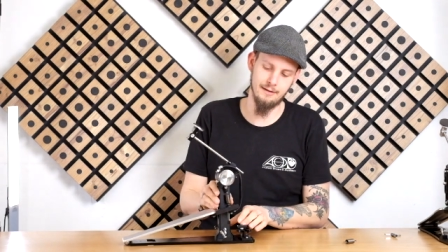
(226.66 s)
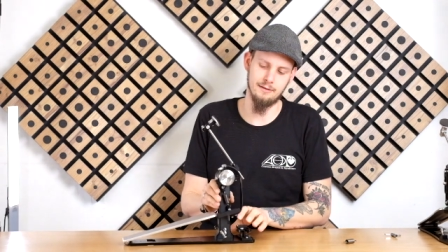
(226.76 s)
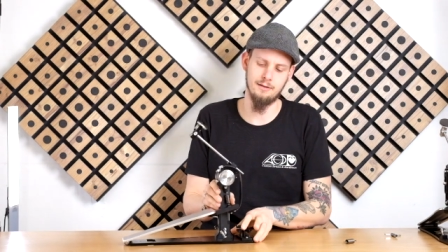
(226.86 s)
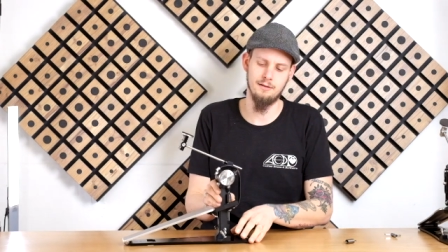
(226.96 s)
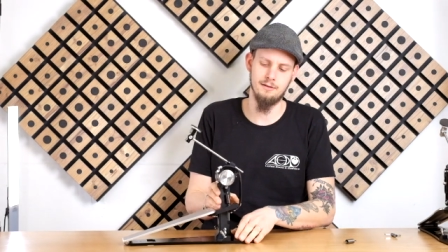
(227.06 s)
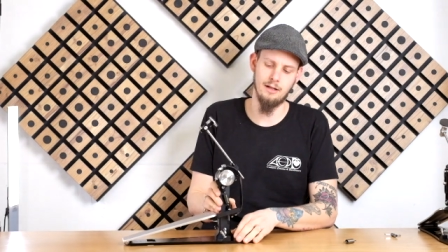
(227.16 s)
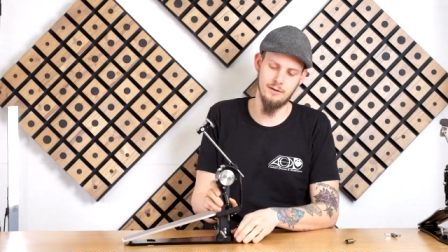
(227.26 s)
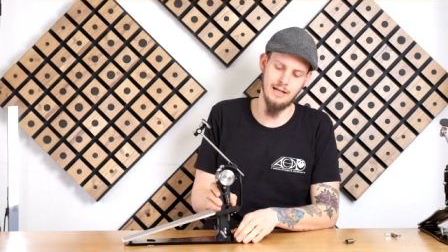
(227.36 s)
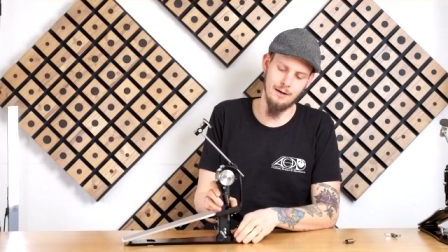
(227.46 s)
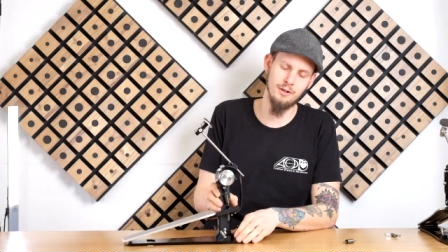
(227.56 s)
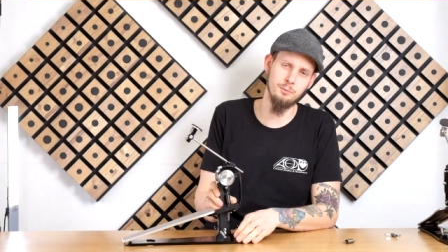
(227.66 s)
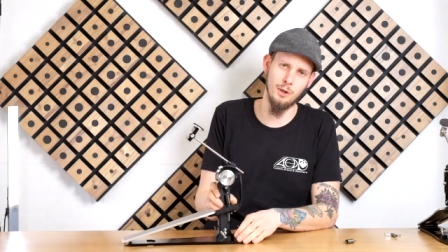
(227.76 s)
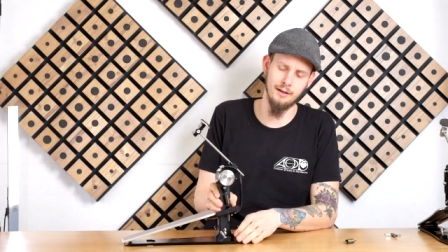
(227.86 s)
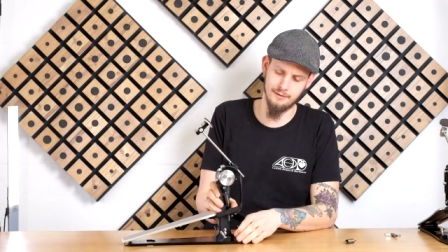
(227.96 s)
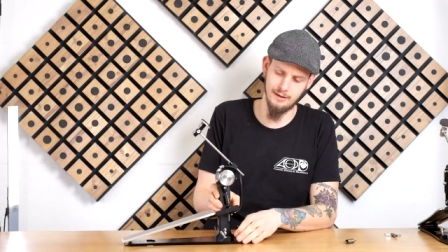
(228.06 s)
it. Now the heavy
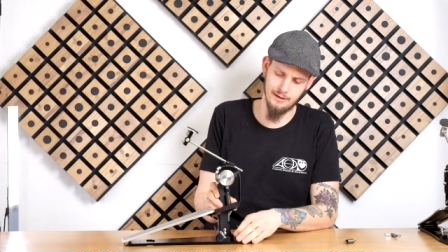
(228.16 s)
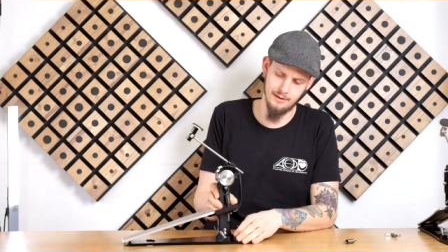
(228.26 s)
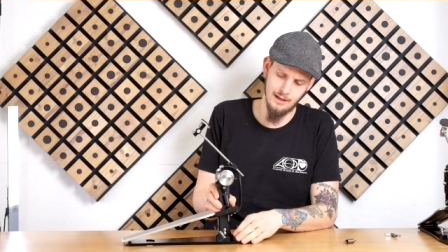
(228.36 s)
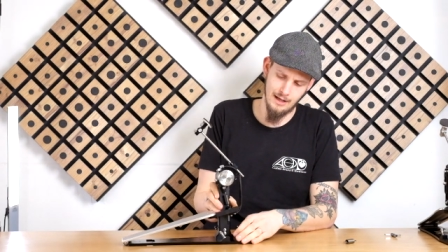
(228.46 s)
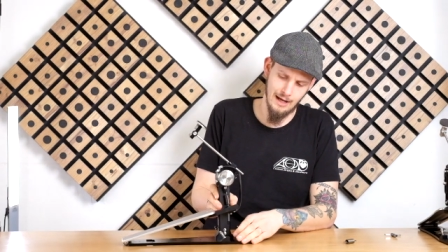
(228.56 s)
spring is in,